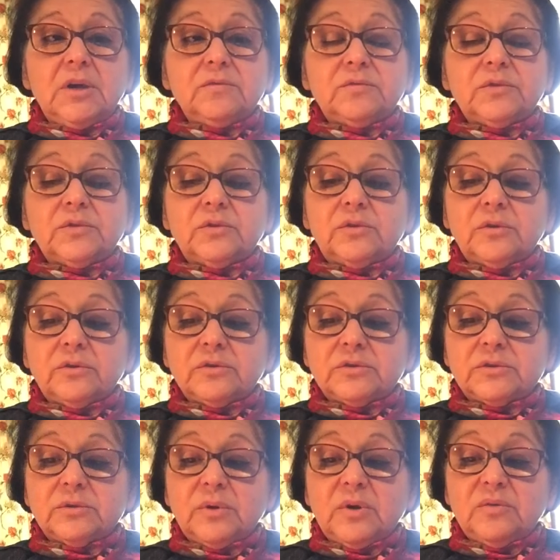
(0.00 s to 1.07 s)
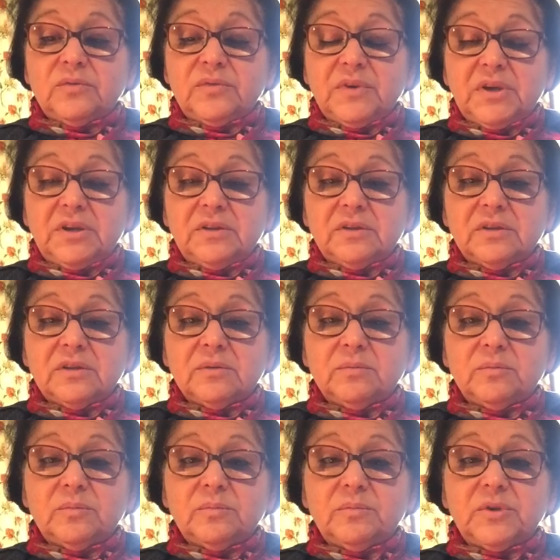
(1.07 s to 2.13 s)
And for those who have faith,
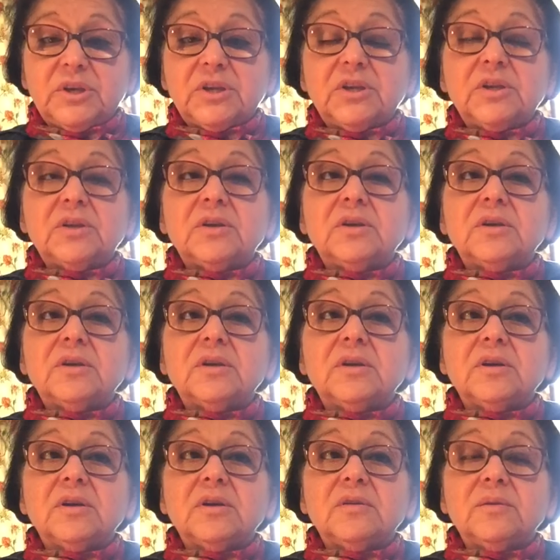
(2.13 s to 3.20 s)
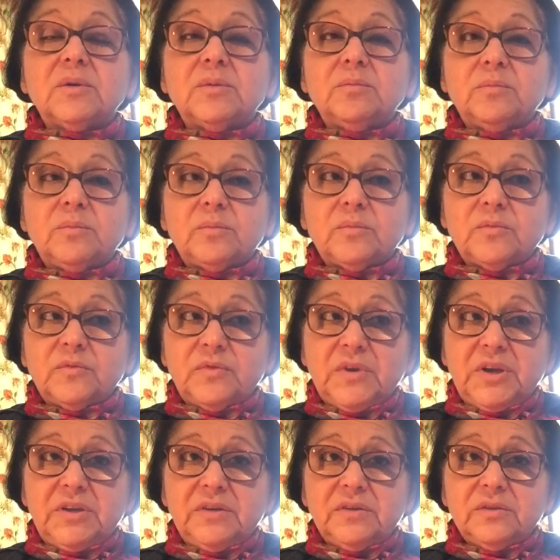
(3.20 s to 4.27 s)
bringing
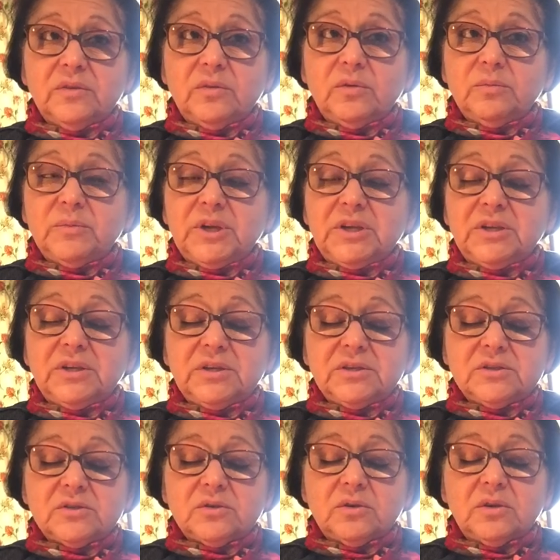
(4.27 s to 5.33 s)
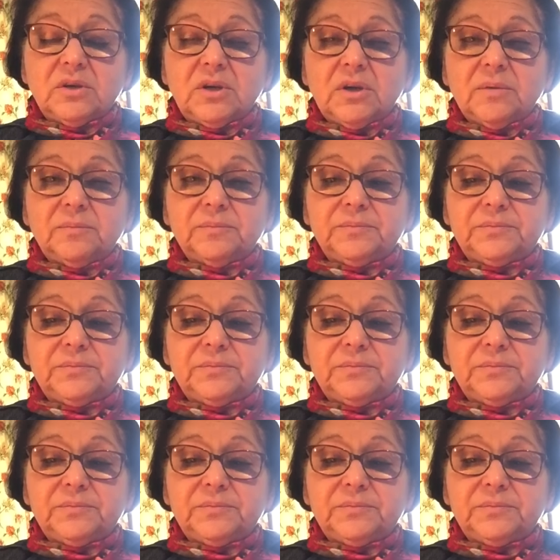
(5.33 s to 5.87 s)
faith or making it stronger.